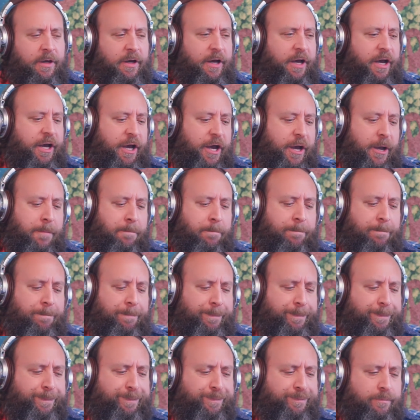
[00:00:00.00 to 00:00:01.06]

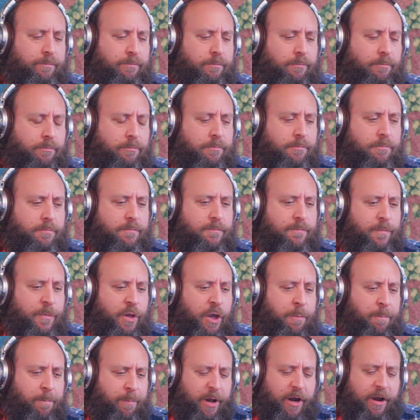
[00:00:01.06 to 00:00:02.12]

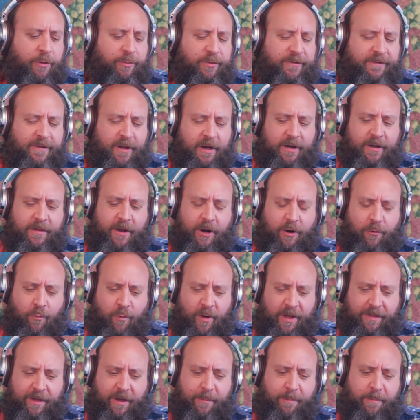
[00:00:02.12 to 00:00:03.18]
But I was sitting there
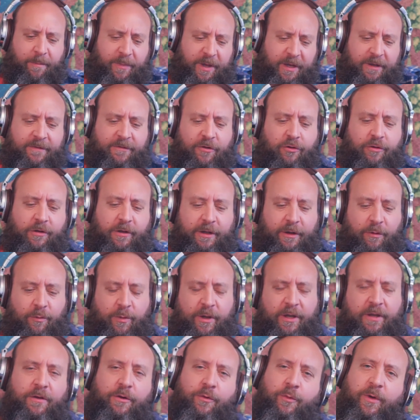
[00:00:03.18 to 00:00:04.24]
with him. He certainly,
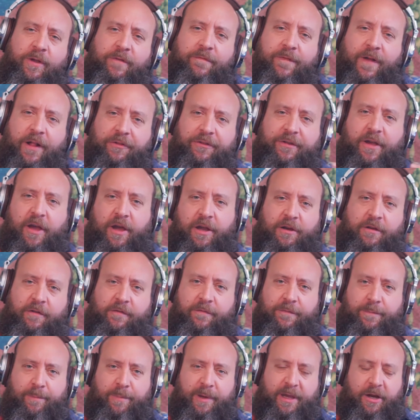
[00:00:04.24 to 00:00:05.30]
we felt kind
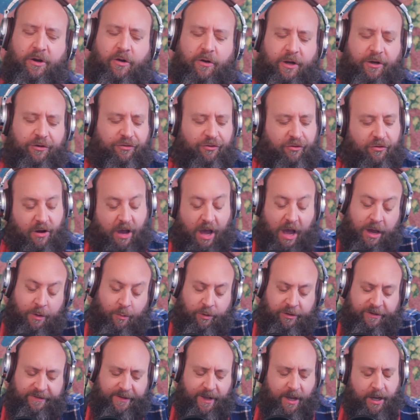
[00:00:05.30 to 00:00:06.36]
of peerish, I
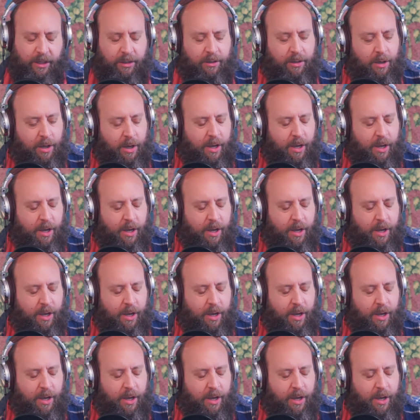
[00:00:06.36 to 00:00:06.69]
would say.